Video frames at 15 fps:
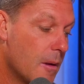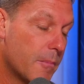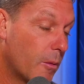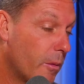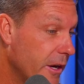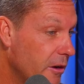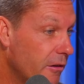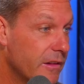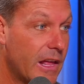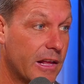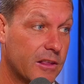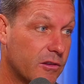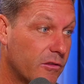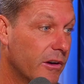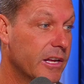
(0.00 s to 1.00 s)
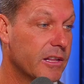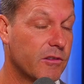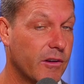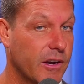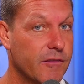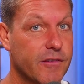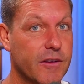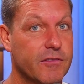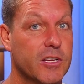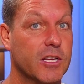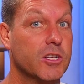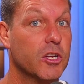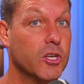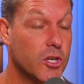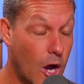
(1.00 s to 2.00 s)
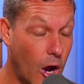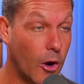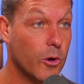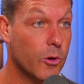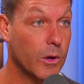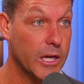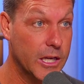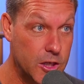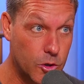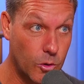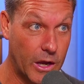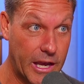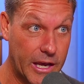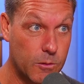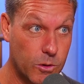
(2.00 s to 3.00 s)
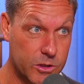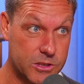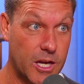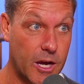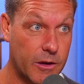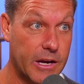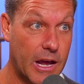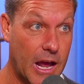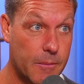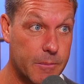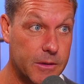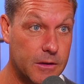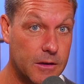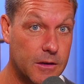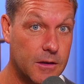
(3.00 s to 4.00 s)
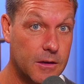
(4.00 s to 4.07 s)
But when you're at that $3.50 and you know in your head what's going to happen,